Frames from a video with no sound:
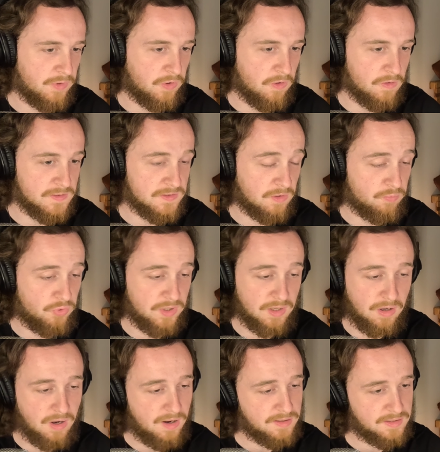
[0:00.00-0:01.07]
The girls look pretty
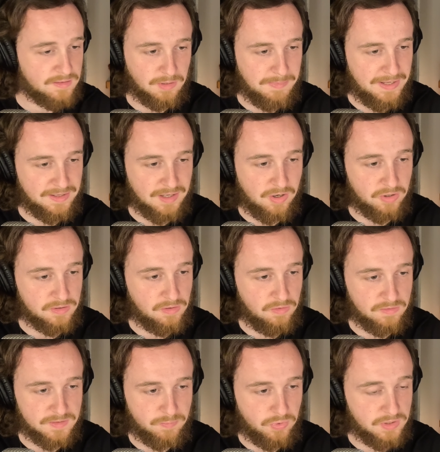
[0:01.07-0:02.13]
hot. The main character
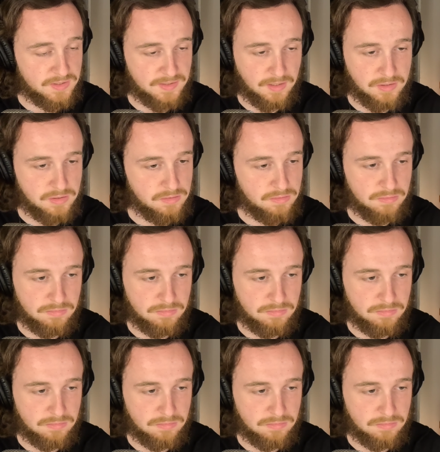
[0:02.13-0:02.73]
looks pretty sick too.